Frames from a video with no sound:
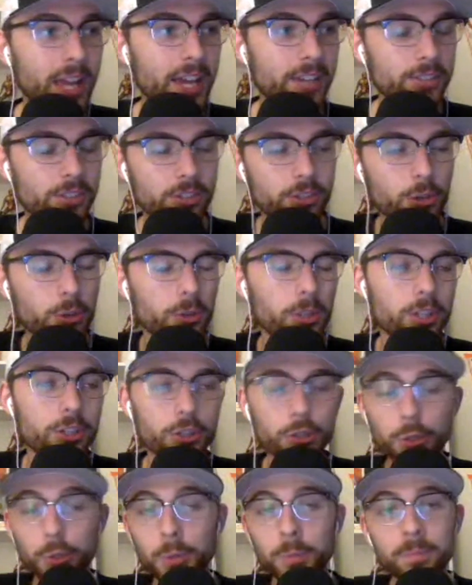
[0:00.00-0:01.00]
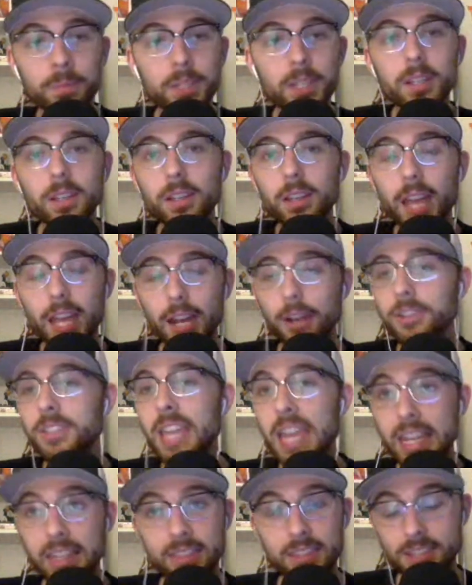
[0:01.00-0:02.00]
Lyles is known to do. And I'll
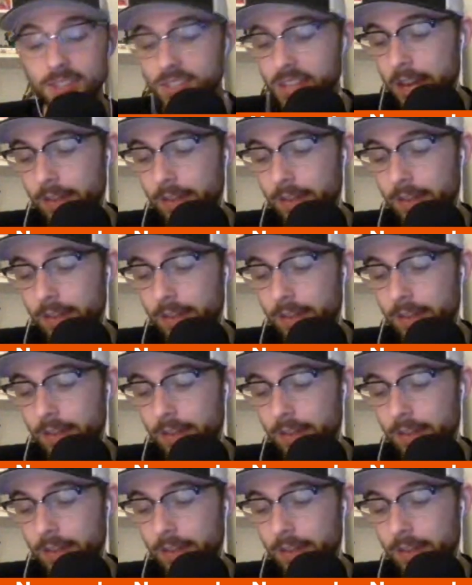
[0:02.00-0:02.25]
take this